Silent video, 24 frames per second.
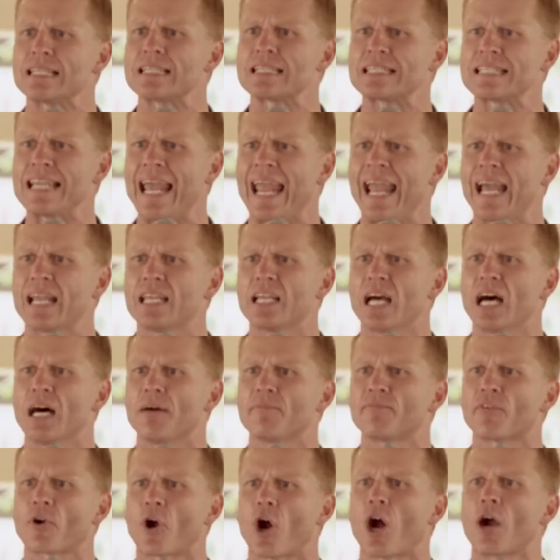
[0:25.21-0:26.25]
and stand
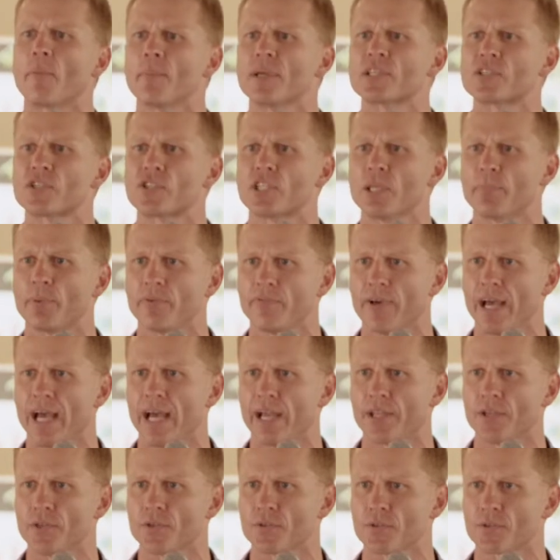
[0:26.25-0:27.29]
up for our Mississippi
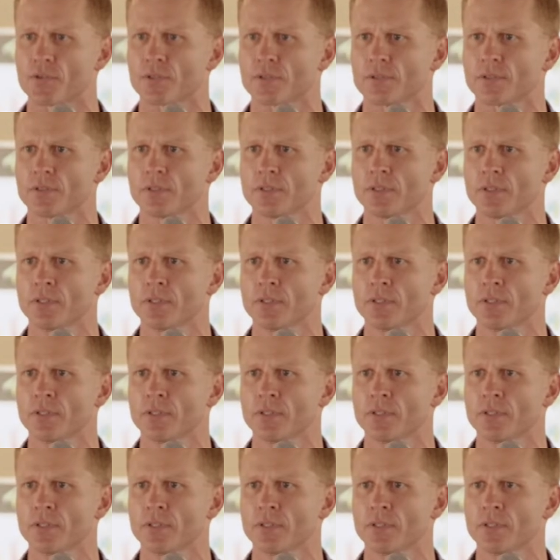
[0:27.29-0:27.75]
values.